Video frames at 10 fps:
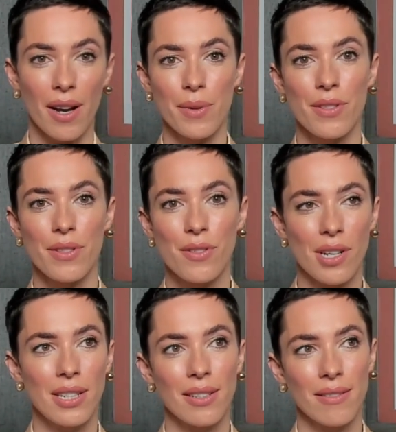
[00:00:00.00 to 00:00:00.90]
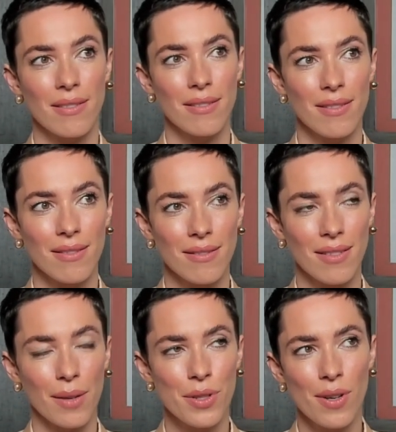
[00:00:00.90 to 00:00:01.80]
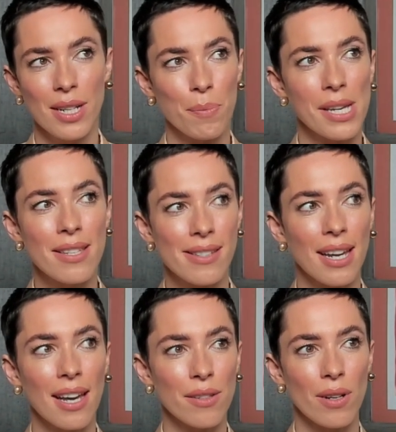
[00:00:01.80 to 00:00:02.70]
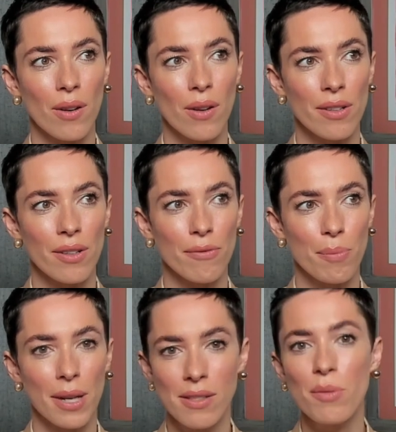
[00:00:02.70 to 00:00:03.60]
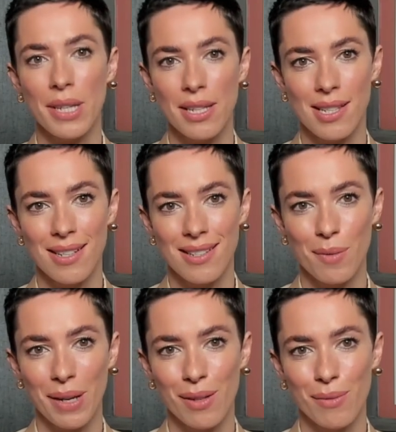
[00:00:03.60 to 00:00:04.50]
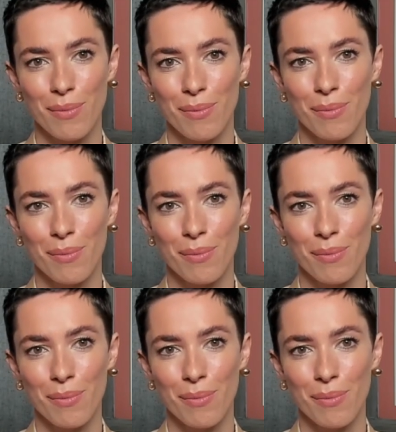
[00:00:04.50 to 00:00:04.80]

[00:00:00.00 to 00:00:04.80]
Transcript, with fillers: I was trying to, I was trying to piece together a lot of puzzle pieces about,